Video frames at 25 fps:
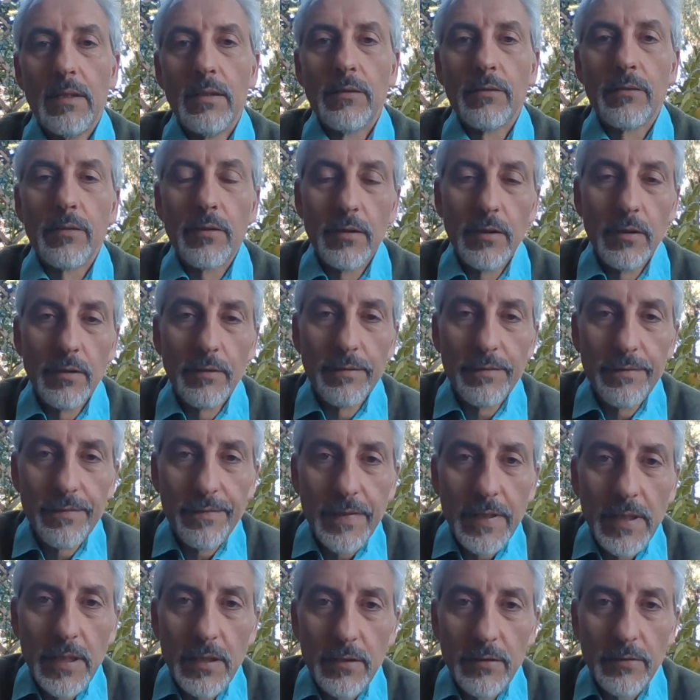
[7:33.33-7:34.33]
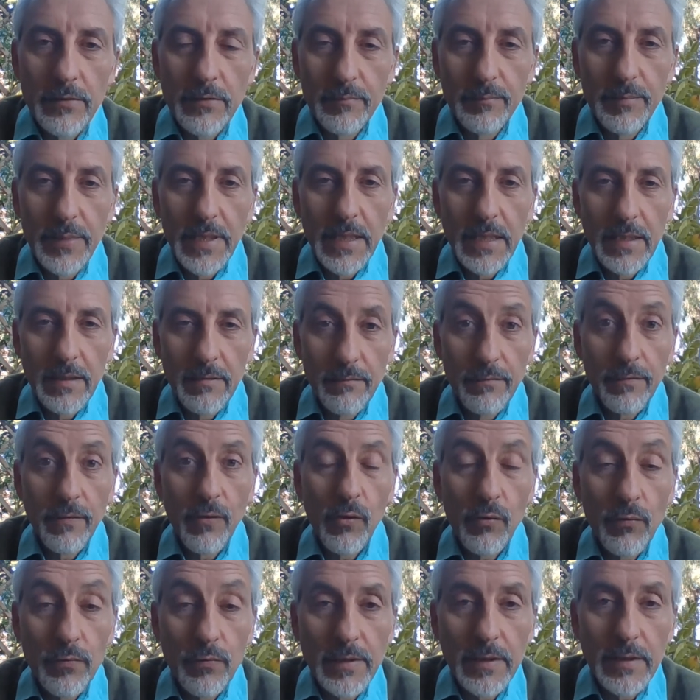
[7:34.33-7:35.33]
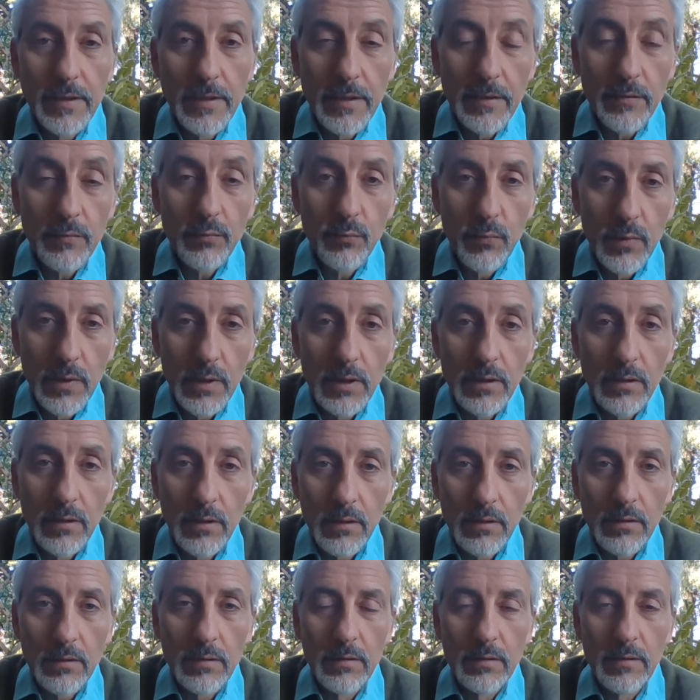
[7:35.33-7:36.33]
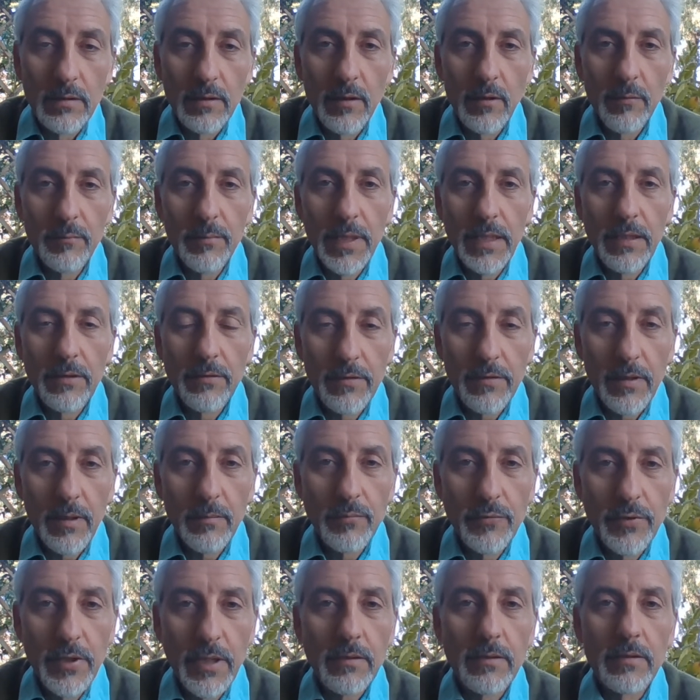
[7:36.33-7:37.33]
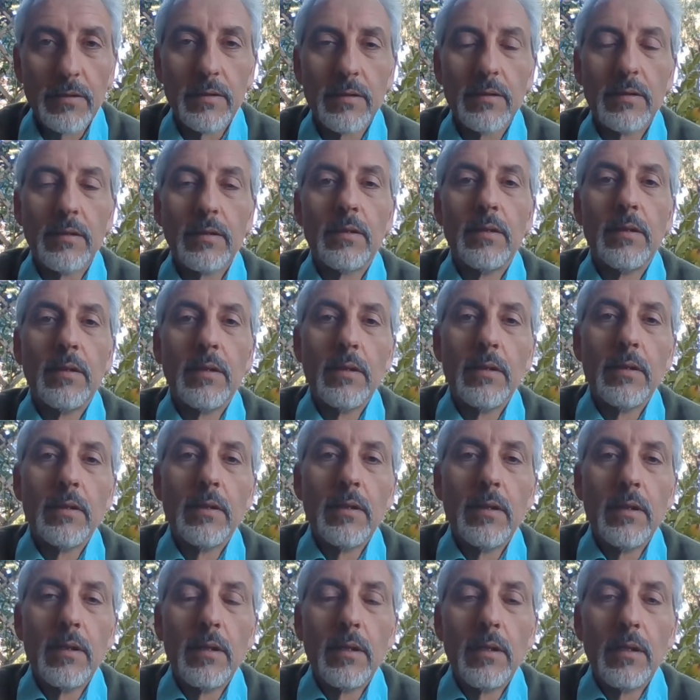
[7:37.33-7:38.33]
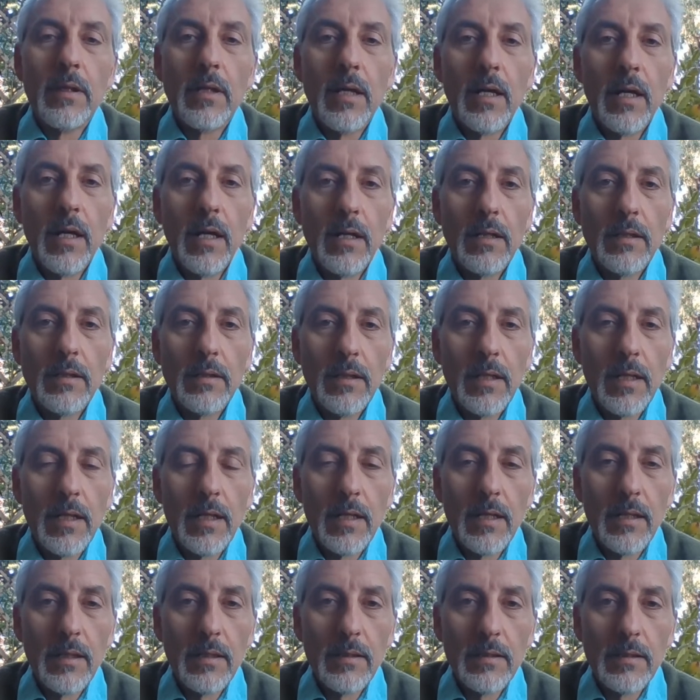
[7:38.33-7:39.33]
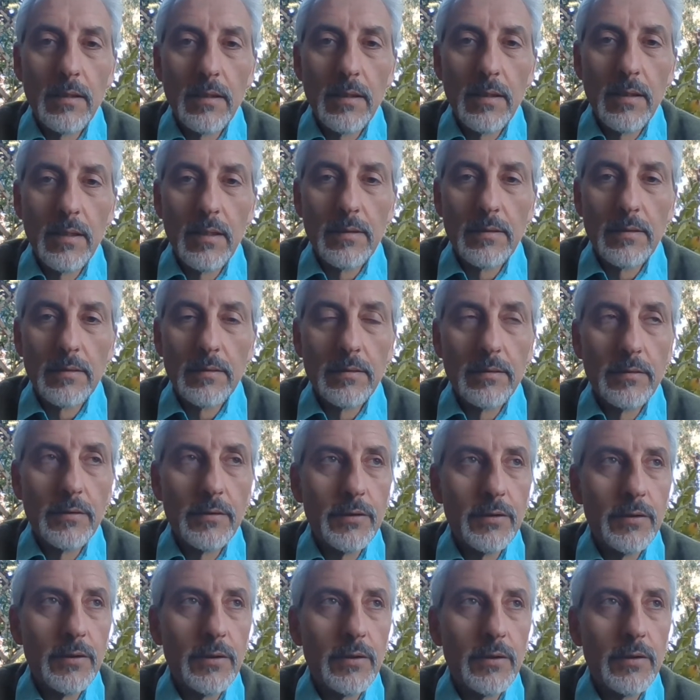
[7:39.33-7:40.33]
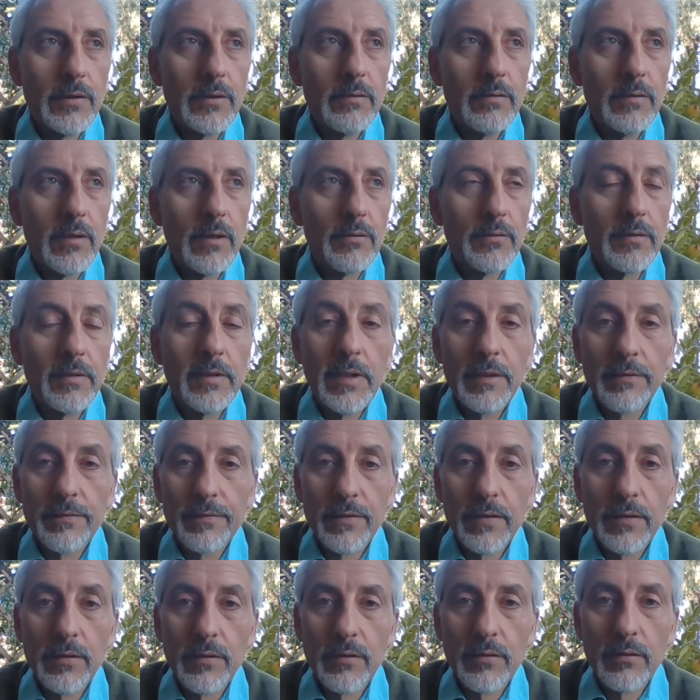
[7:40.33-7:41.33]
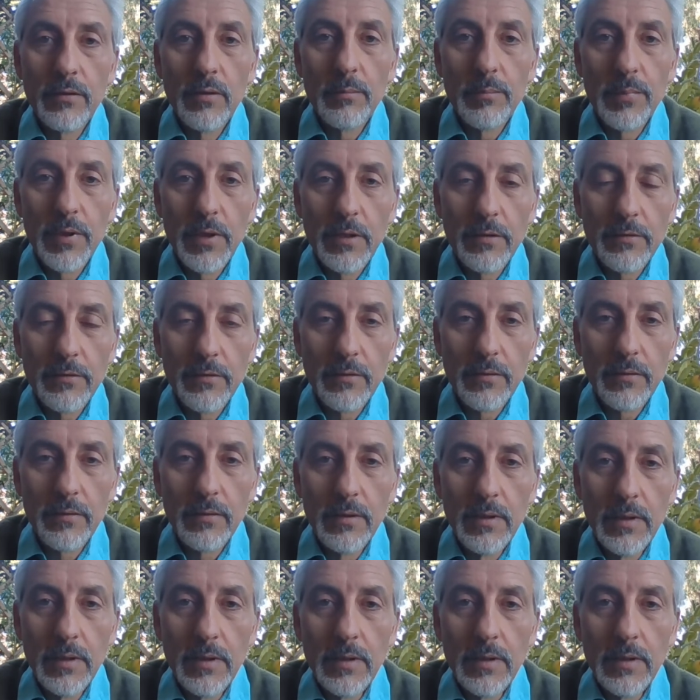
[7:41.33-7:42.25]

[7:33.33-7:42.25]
So your fears of being involved in this world, of being subject, are no different to a person